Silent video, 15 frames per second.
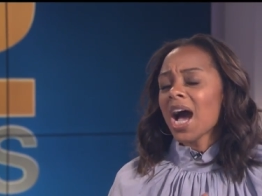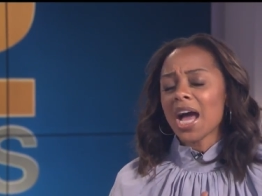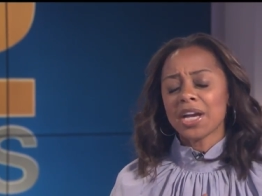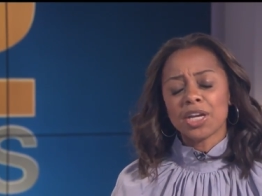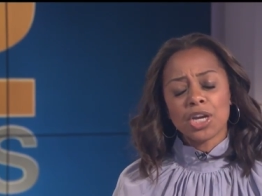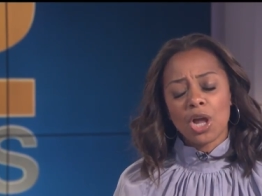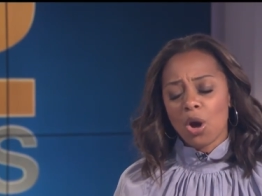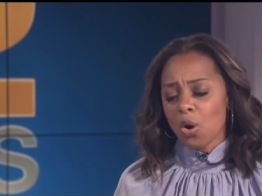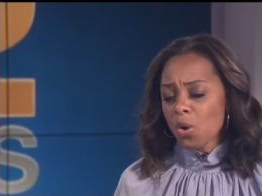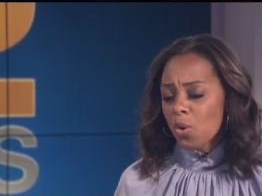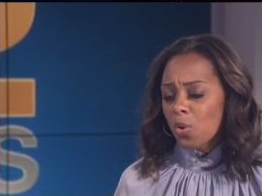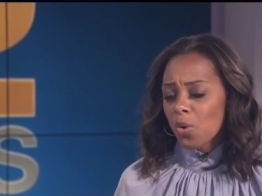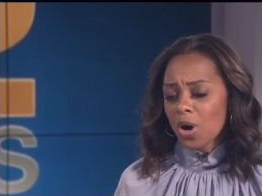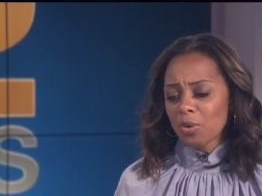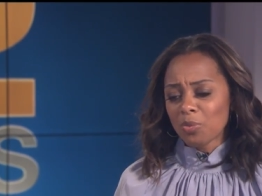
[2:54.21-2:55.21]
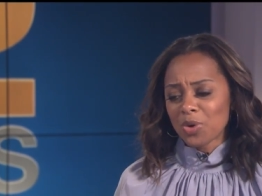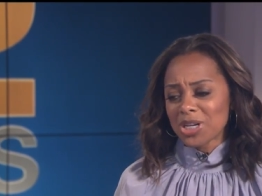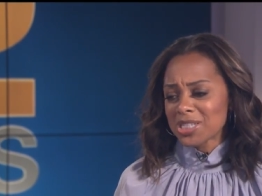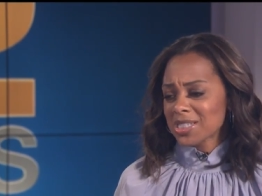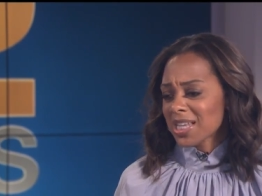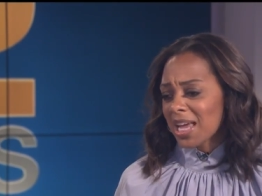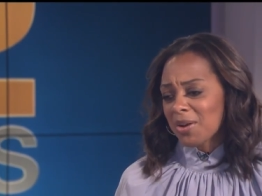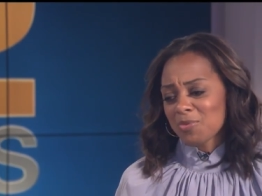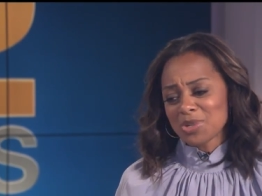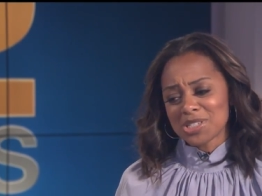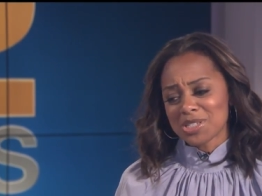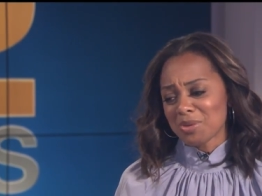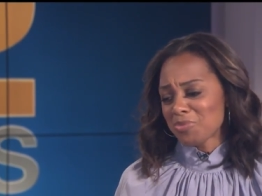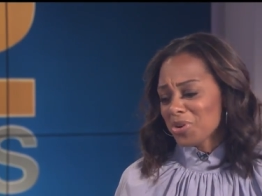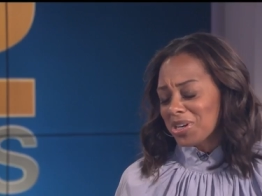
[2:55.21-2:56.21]
I know what it's like when
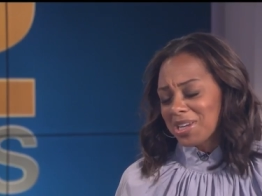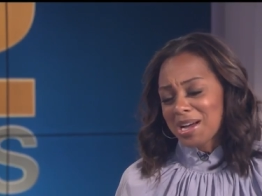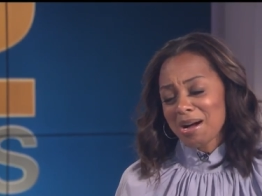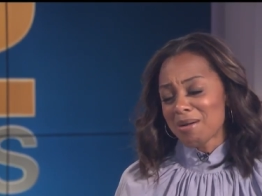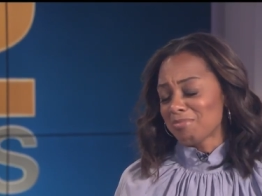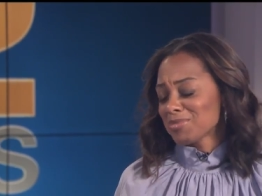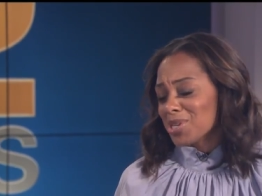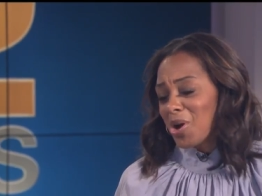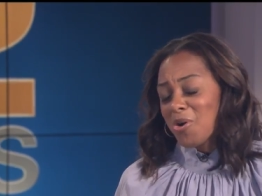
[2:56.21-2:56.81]
someone comes